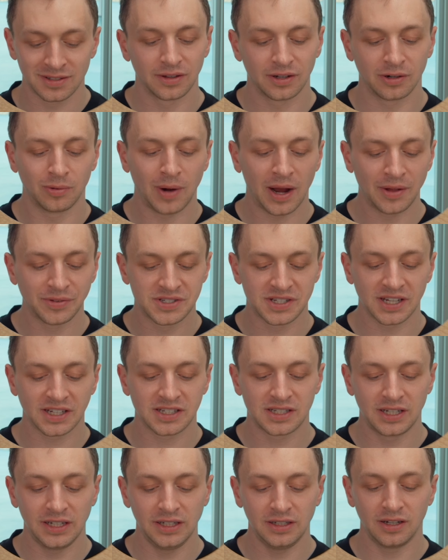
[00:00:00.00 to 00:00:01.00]
They're around
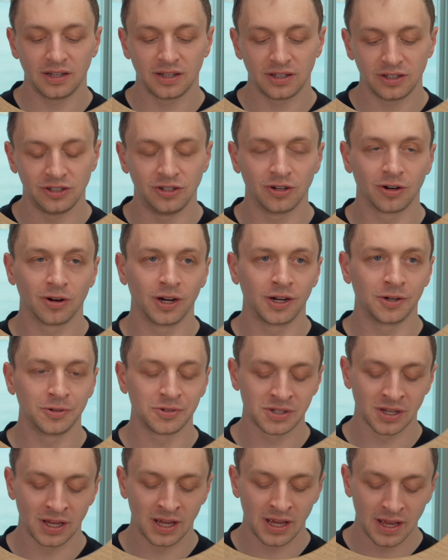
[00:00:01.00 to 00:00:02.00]
16 euros.